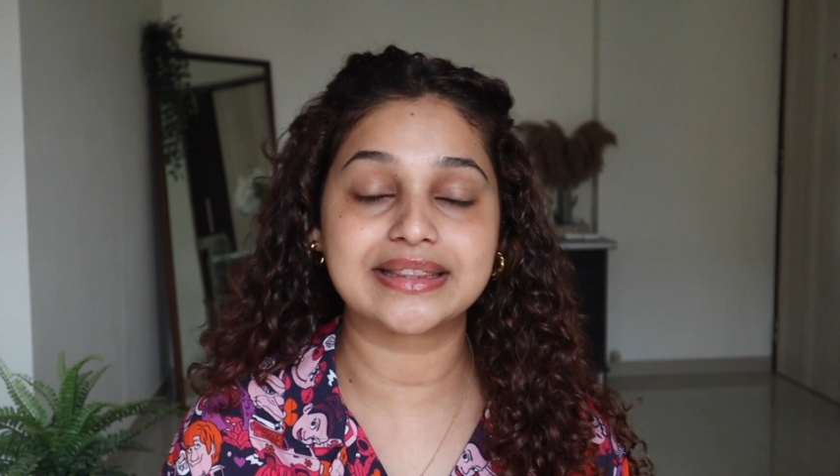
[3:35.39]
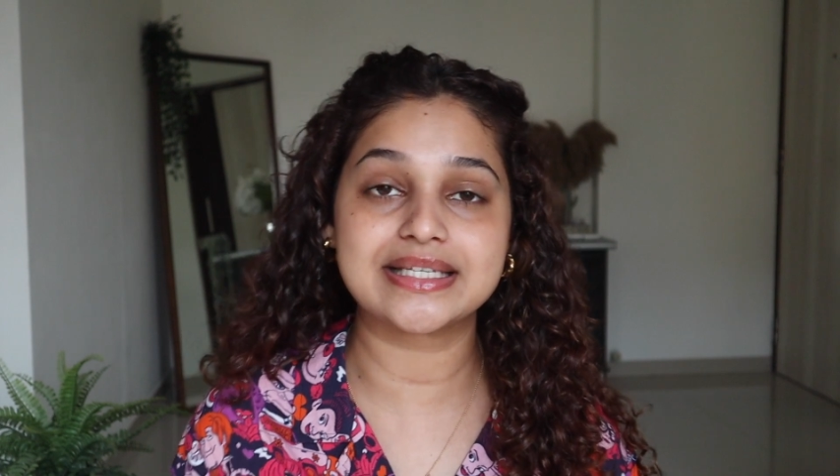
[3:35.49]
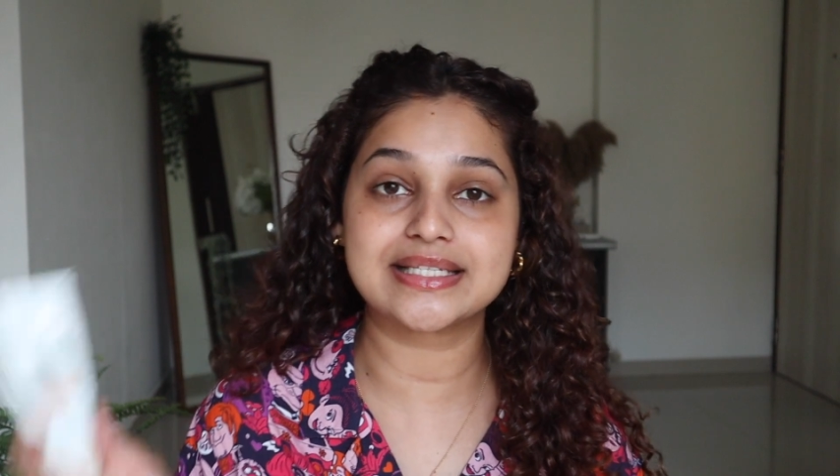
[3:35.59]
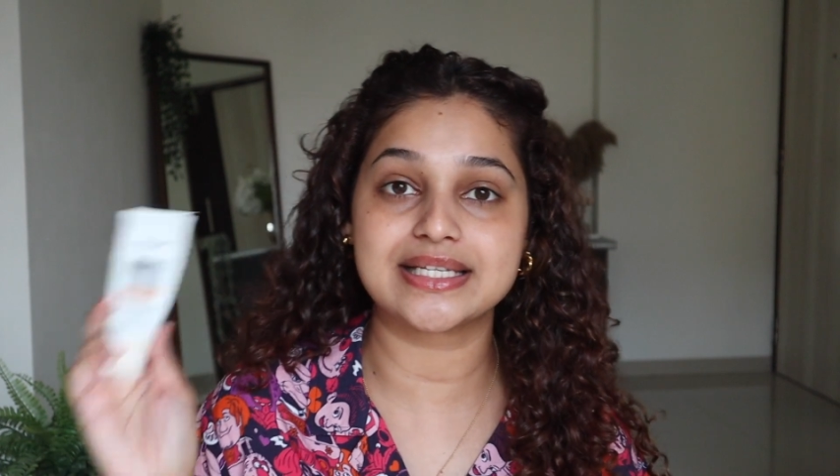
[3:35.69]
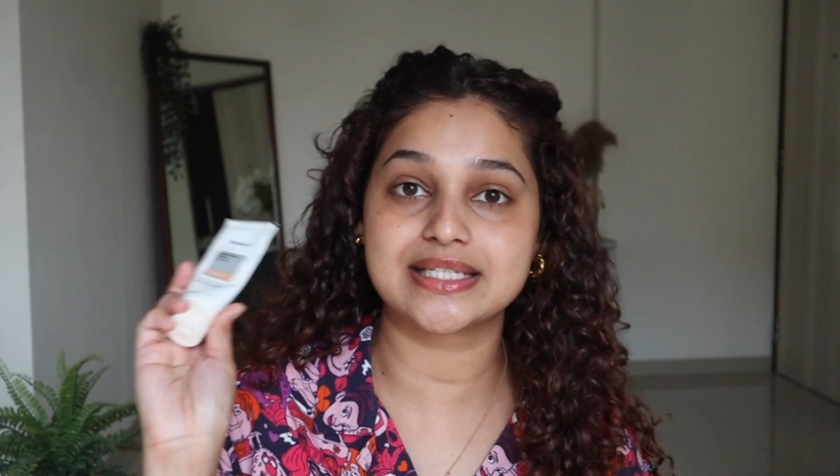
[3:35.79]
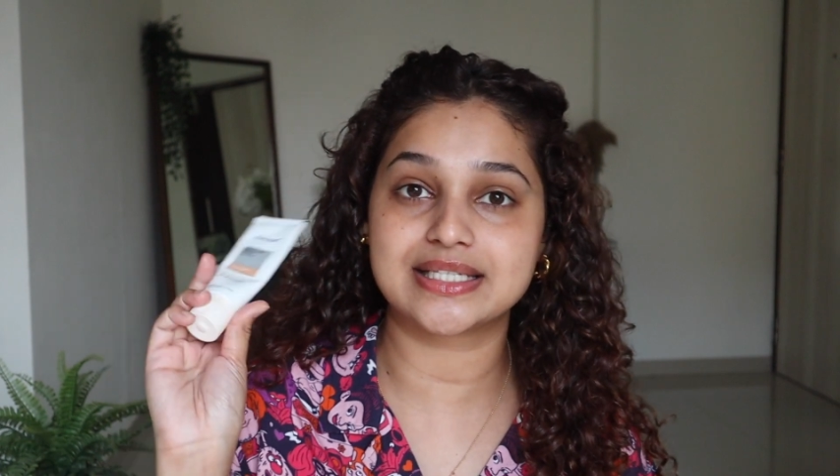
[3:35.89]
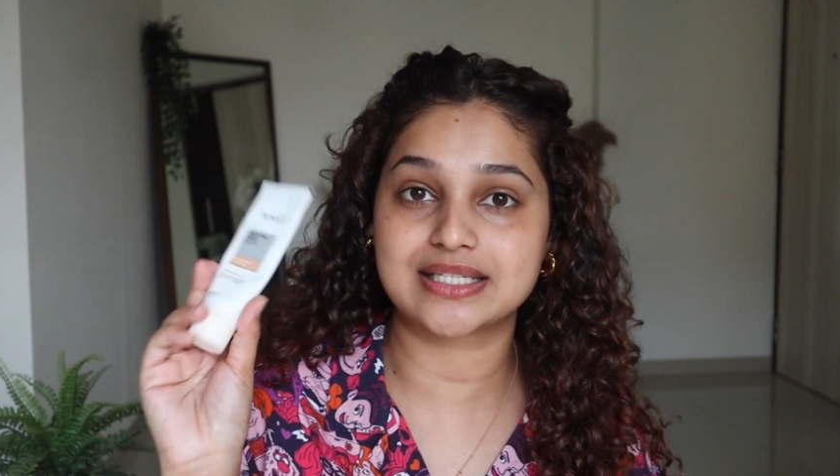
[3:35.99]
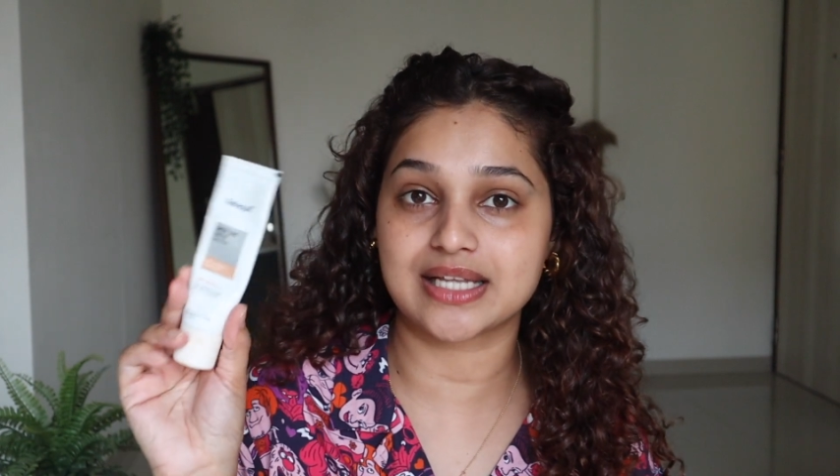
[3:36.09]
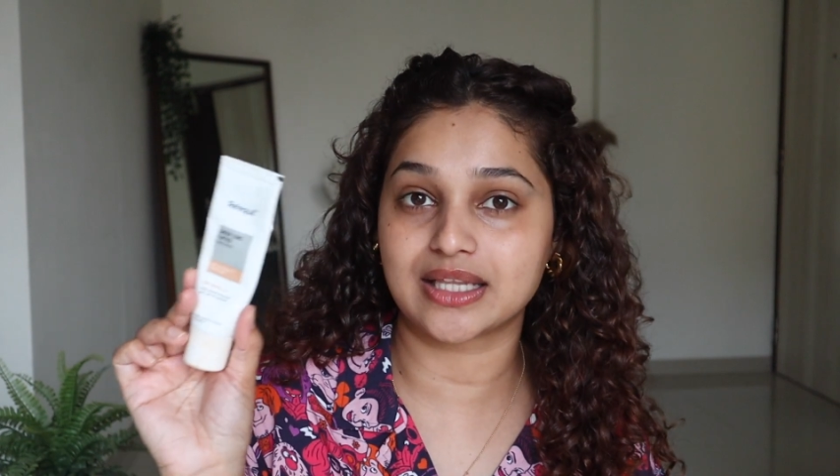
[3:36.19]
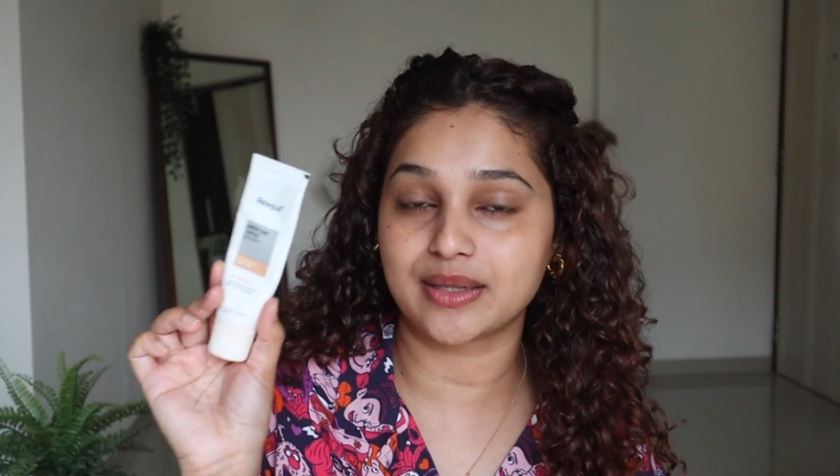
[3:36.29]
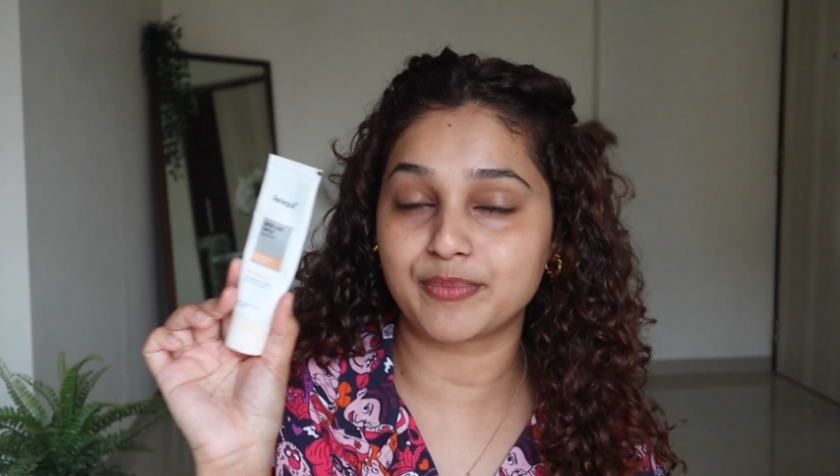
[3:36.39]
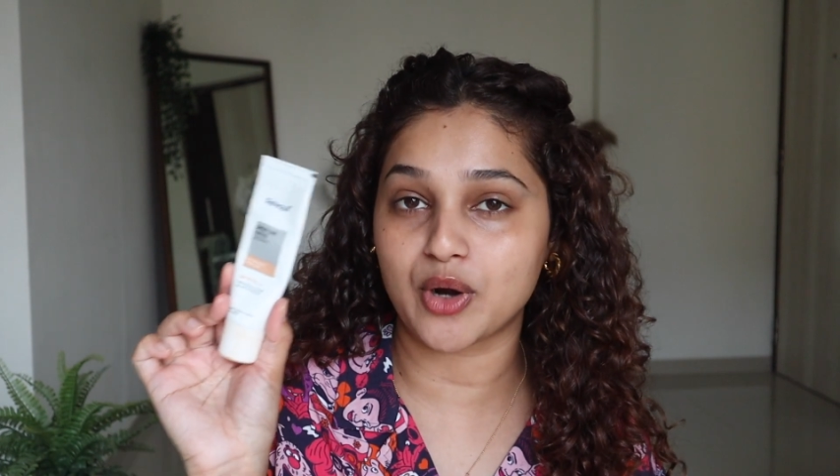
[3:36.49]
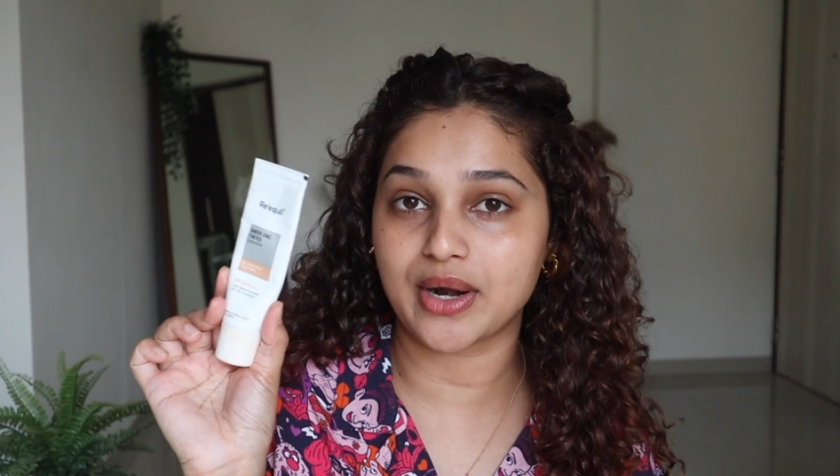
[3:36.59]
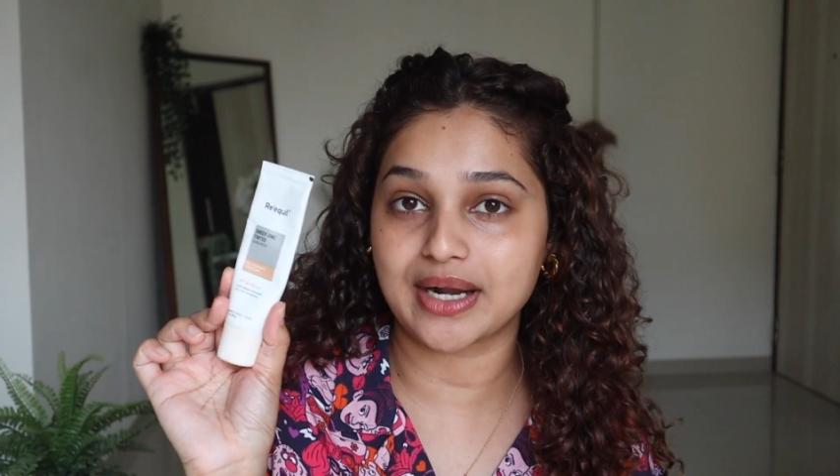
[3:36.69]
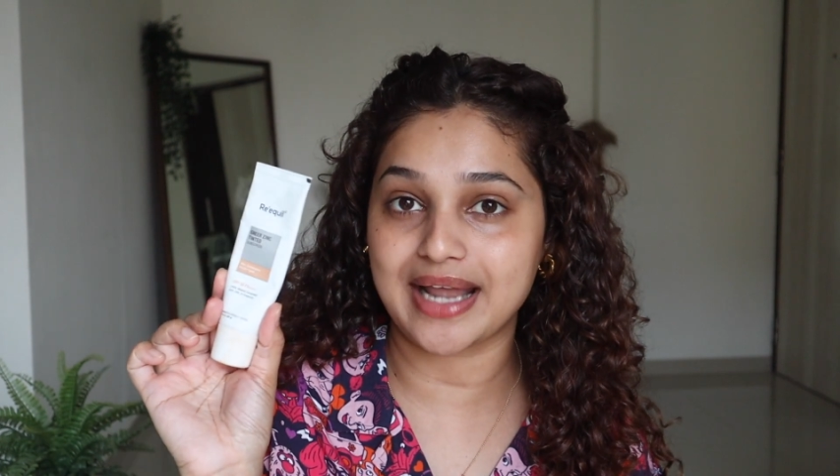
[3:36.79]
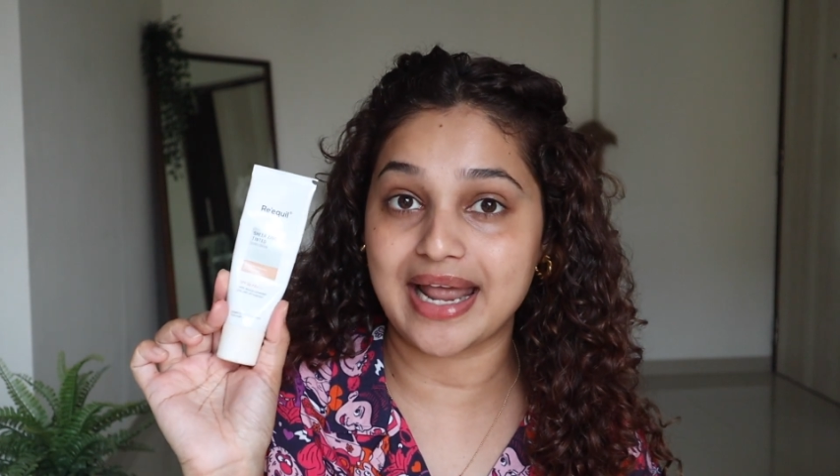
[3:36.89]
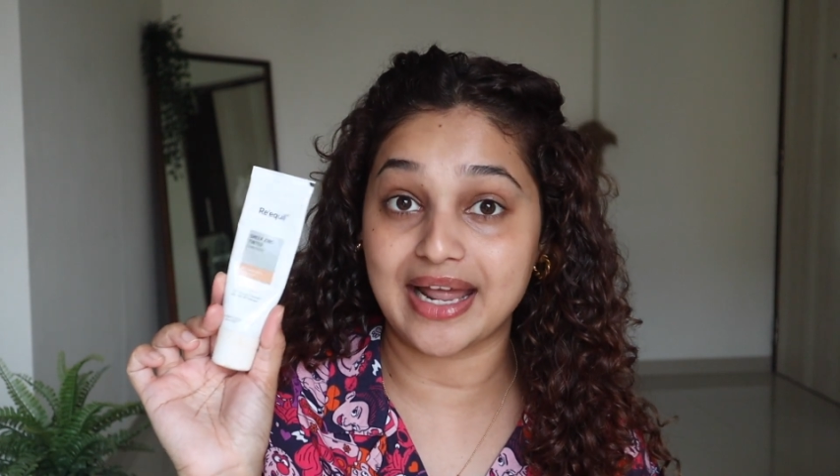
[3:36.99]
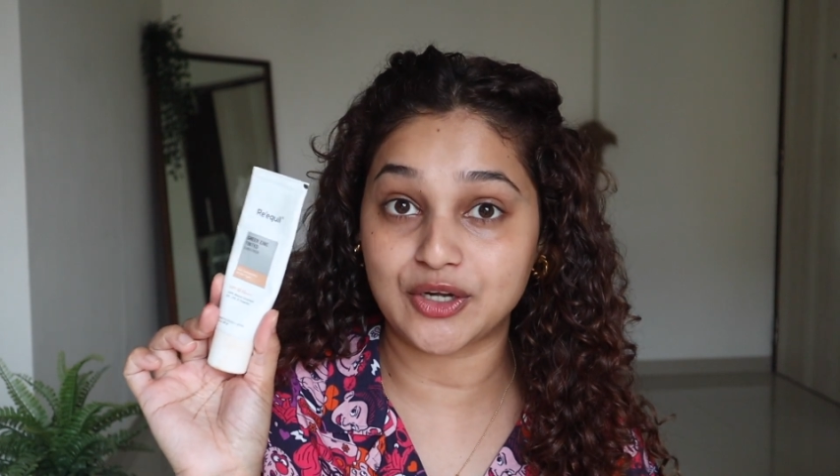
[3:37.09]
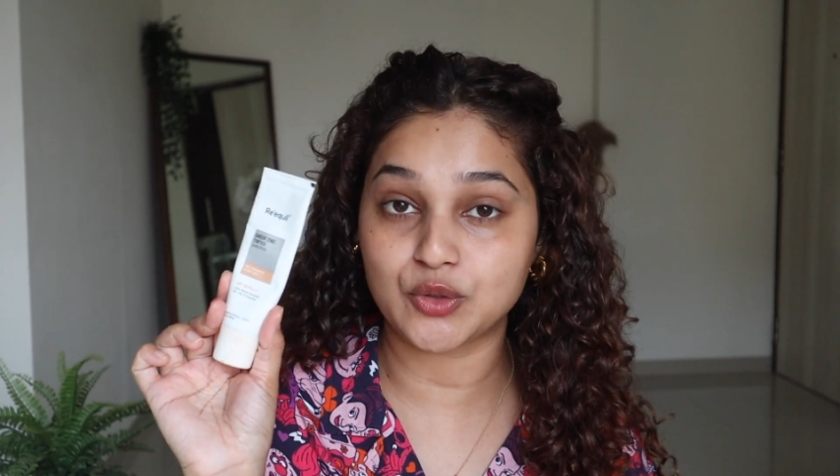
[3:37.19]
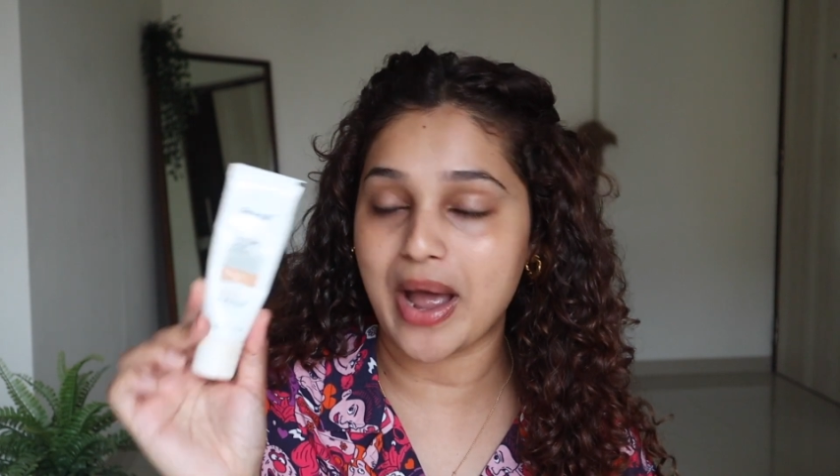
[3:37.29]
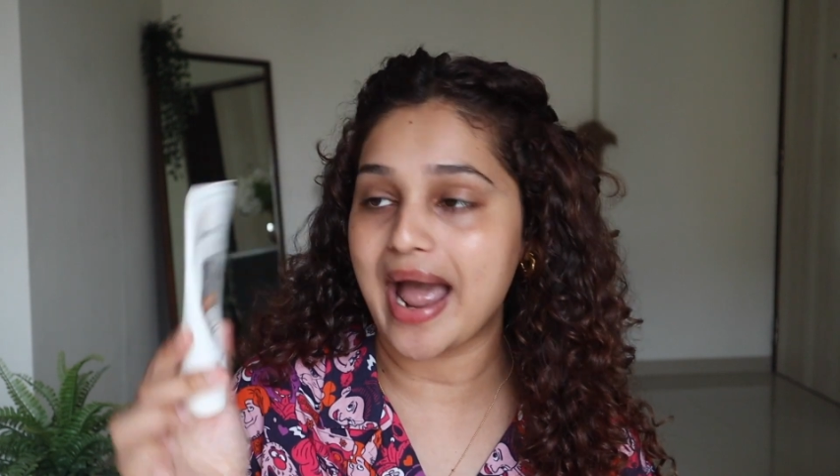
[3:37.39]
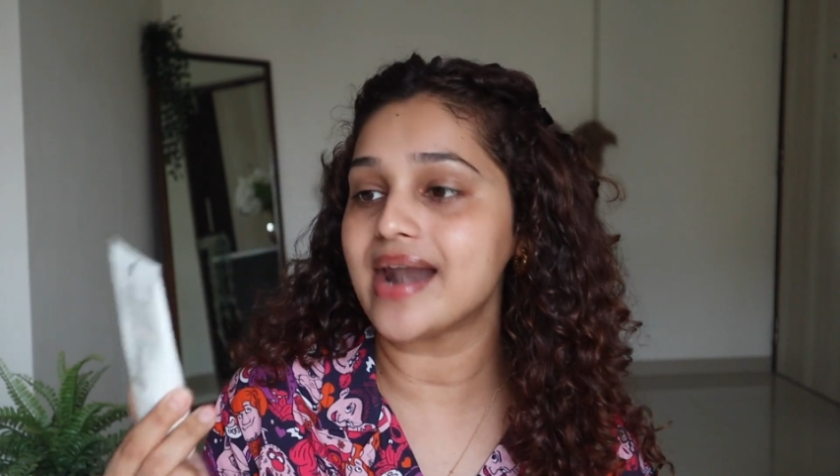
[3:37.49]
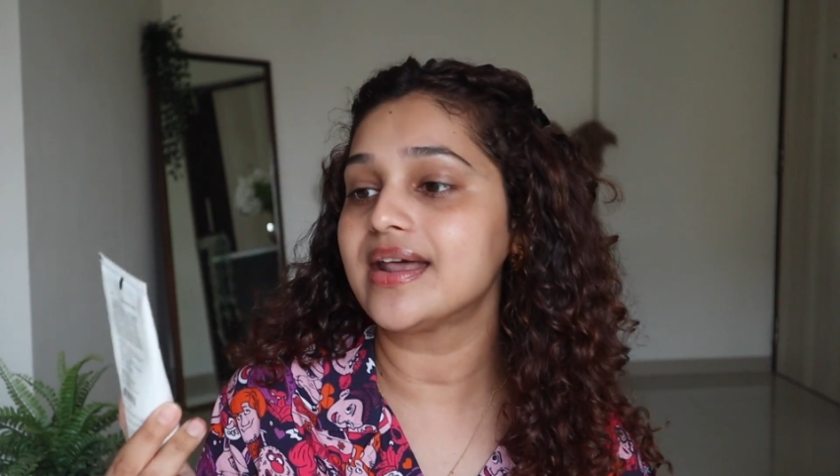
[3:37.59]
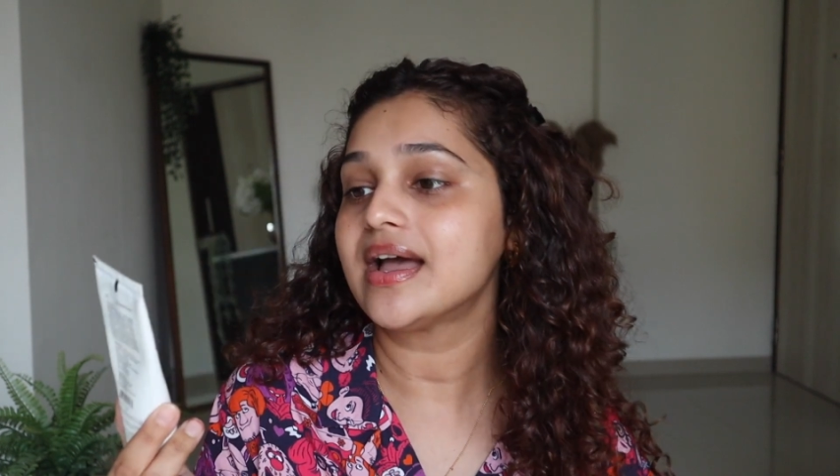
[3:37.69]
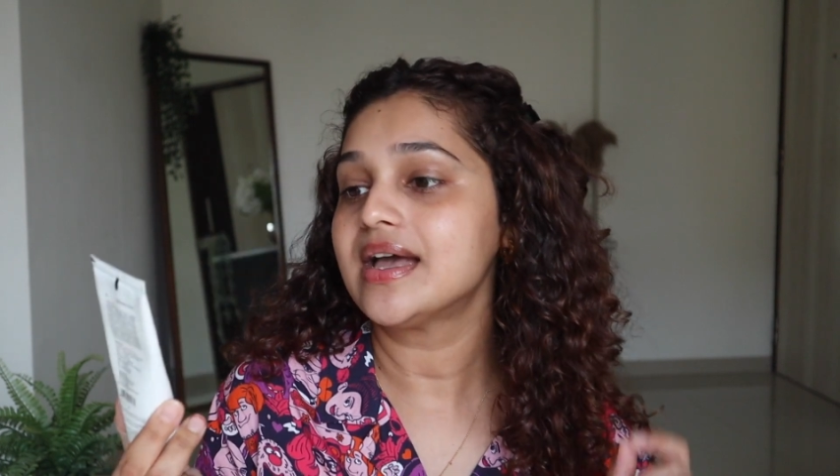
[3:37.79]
this is the product I like to add.